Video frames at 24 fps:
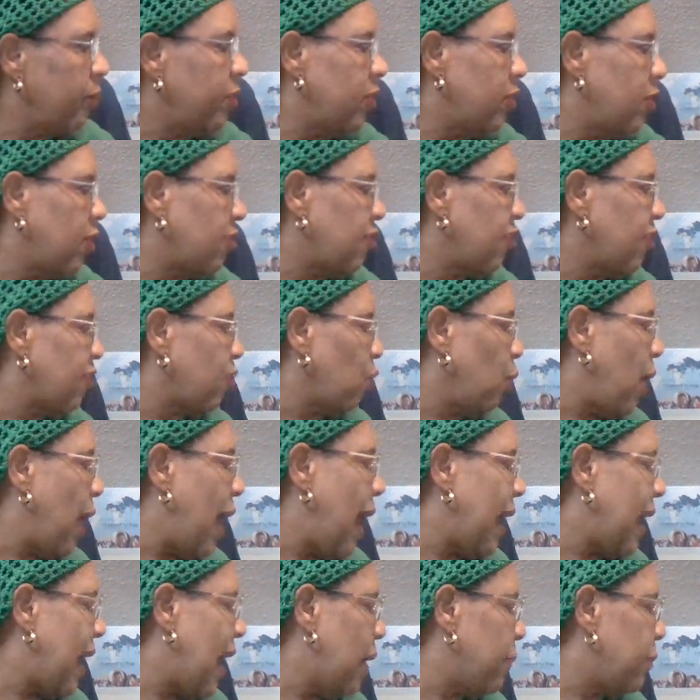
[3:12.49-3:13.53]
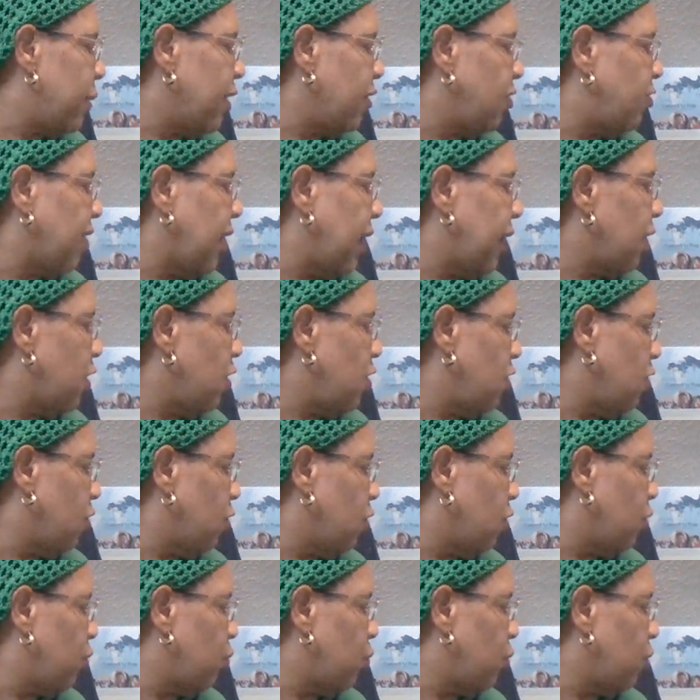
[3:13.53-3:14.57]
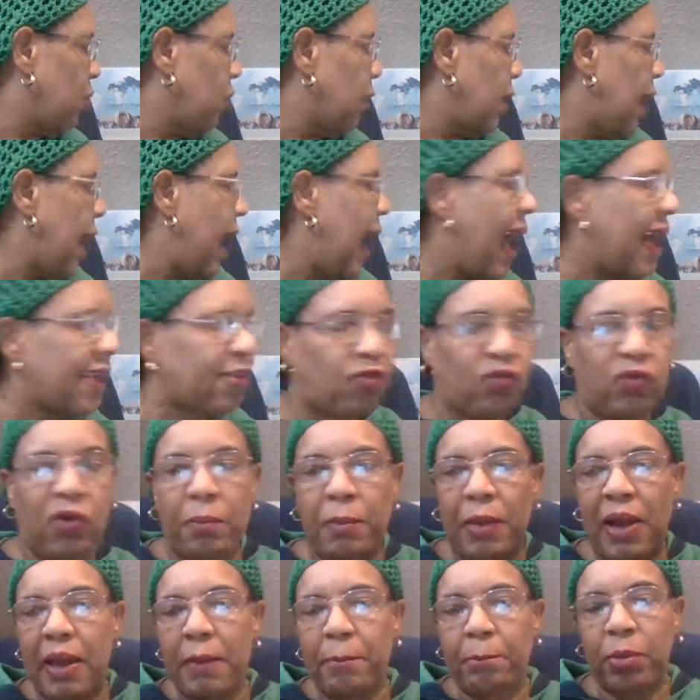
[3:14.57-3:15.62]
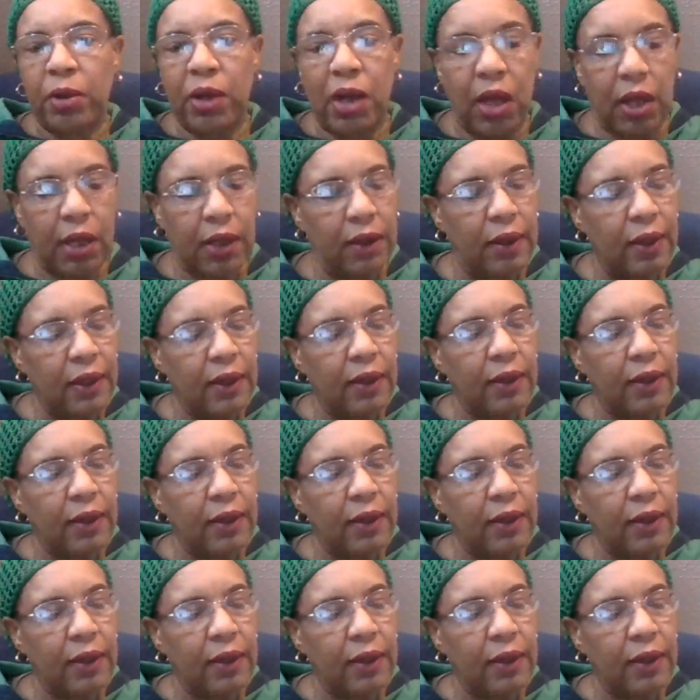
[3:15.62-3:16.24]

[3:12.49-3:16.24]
This is why I've been telling you to ask for my book,